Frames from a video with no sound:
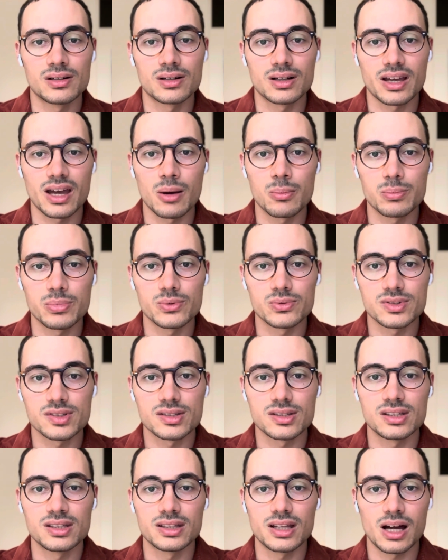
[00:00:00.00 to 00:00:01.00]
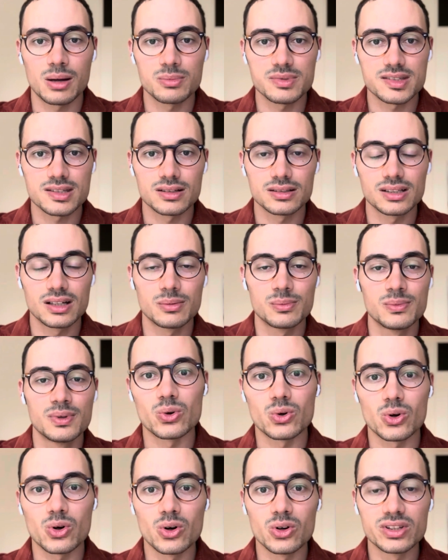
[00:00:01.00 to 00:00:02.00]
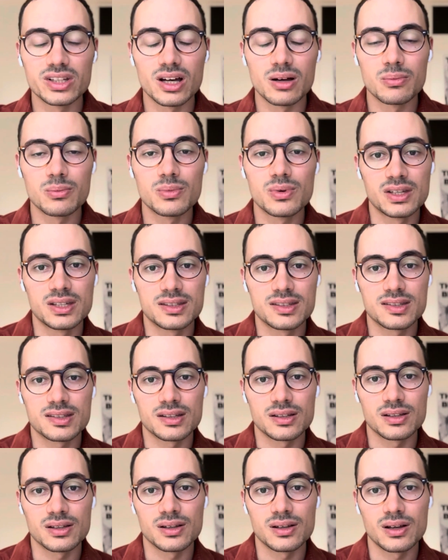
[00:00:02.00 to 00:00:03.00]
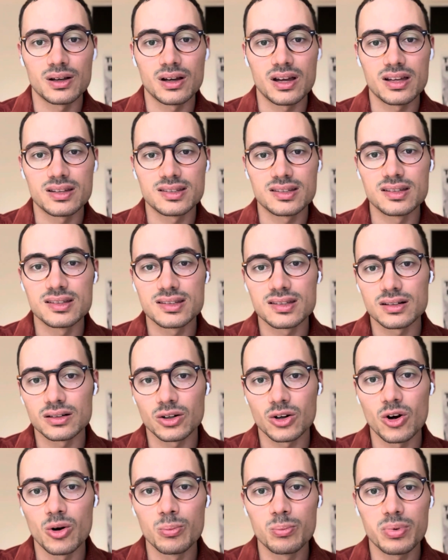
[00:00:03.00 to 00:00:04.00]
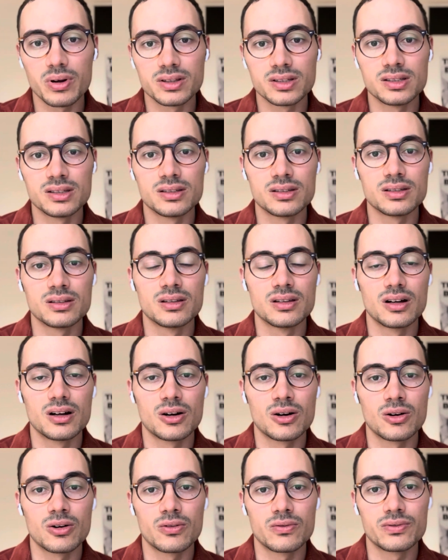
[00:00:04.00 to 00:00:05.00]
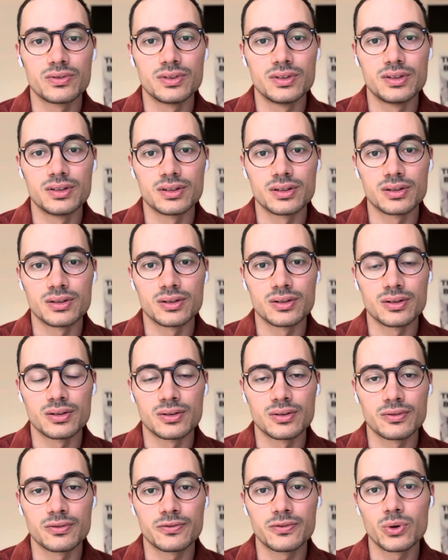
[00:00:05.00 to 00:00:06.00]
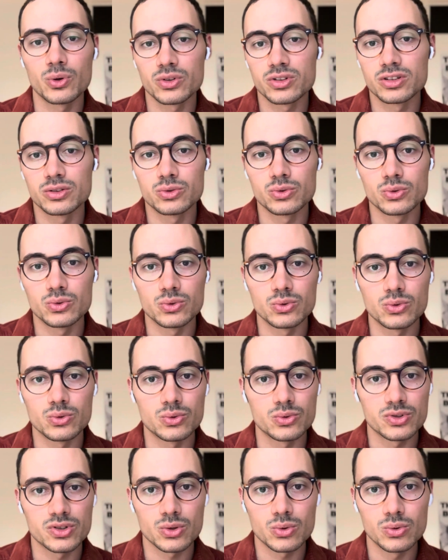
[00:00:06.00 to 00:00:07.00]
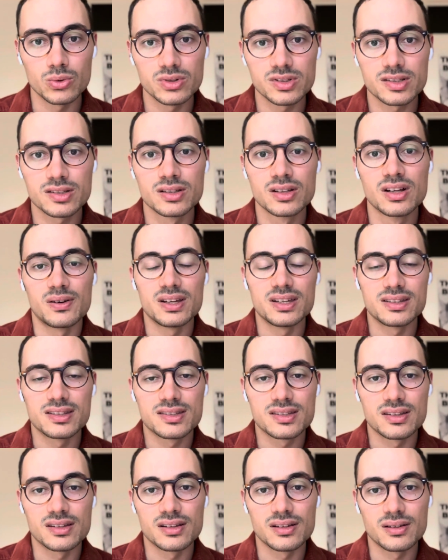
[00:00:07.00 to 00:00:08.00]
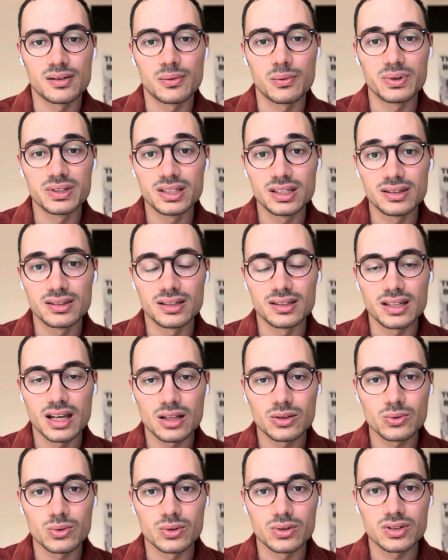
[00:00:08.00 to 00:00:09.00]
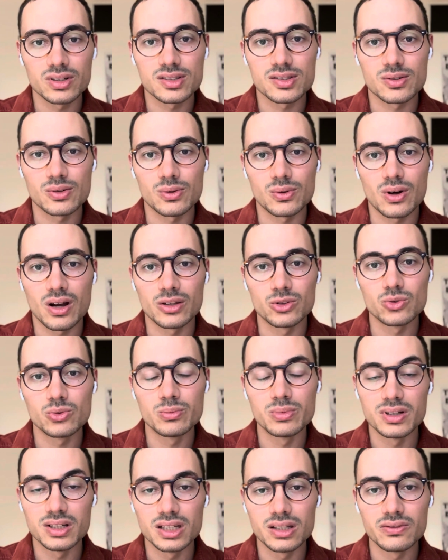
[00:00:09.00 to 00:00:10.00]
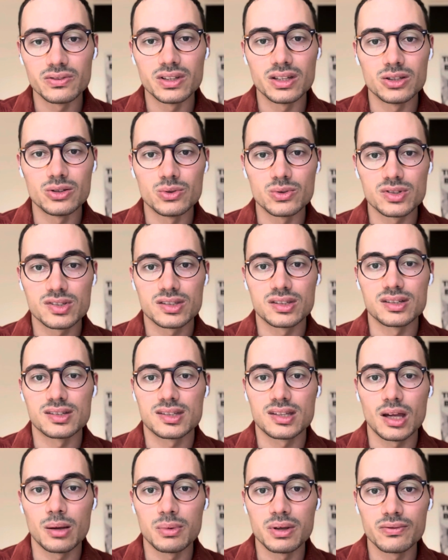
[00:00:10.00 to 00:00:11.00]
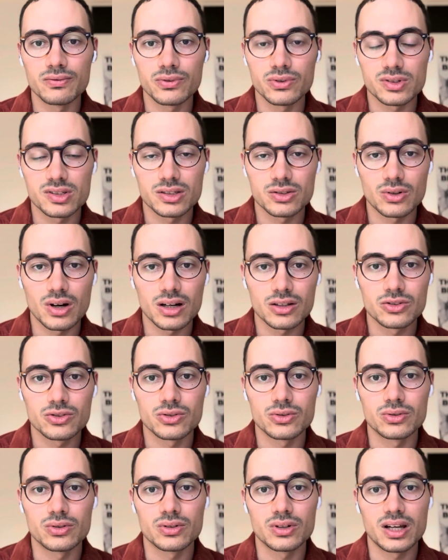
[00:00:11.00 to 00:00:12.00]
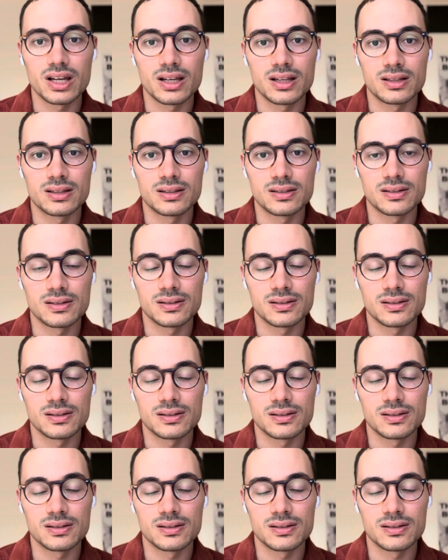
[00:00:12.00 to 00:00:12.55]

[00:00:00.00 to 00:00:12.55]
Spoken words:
campus in Amsterdam. Codam, it's a sister company of the 42 schools. It's within the network, so I do believe they use the same infrastructure and